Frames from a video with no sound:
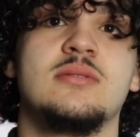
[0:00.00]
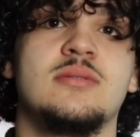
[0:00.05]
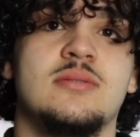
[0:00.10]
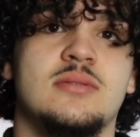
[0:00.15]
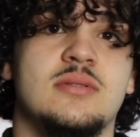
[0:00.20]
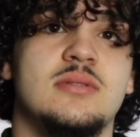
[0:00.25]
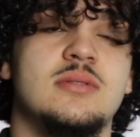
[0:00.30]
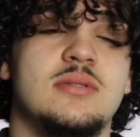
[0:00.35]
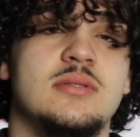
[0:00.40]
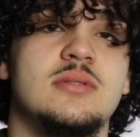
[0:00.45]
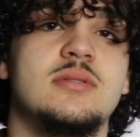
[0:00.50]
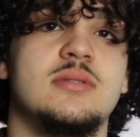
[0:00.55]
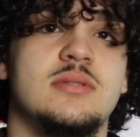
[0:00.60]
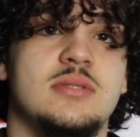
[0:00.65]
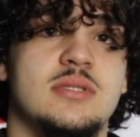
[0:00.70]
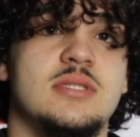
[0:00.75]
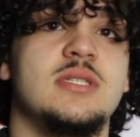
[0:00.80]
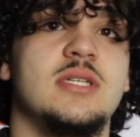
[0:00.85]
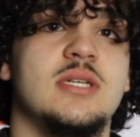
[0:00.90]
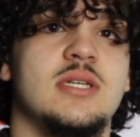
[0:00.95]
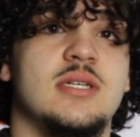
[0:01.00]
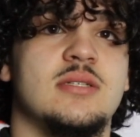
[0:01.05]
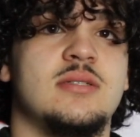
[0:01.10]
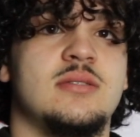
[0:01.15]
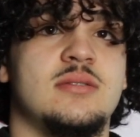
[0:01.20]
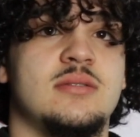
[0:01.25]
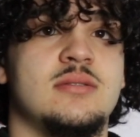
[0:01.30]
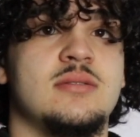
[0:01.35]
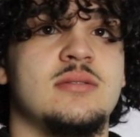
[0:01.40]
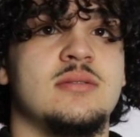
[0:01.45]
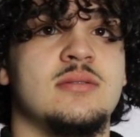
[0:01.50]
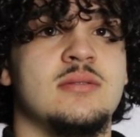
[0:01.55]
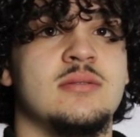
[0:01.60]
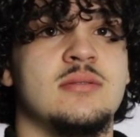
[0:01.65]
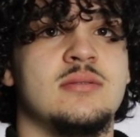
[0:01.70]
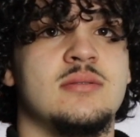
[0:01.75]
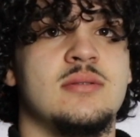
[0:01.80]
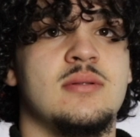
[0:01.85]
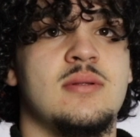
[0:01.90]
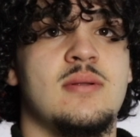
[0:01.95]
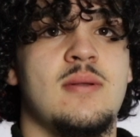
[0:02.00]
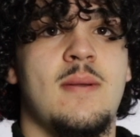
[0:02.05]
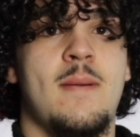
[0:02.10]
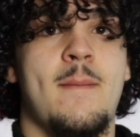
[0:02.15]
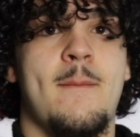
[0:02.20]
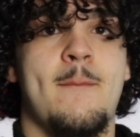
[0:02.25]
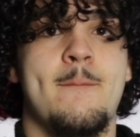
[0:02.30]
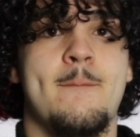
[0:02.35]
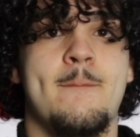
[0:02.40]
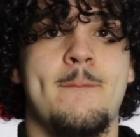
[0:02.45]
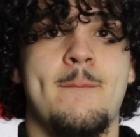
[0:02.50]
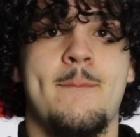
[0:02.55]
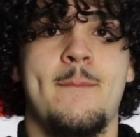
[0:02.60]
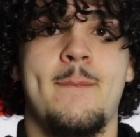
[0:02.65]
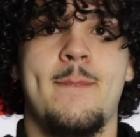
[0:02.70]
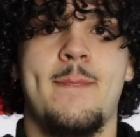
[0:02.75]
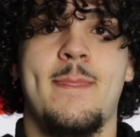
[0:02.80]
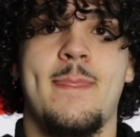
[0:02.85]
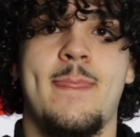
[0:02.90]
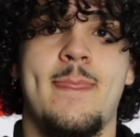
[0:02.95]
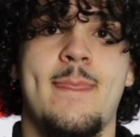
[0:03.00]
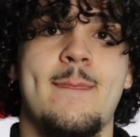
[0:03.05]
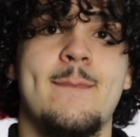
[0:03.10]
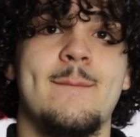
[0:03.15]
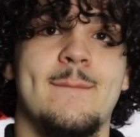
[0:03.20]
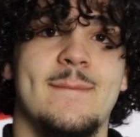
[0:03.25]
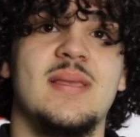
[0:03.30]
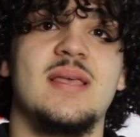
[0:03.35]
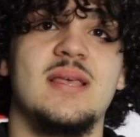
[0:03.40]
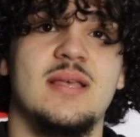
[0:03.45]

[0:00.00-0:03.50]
your personal life and the troubles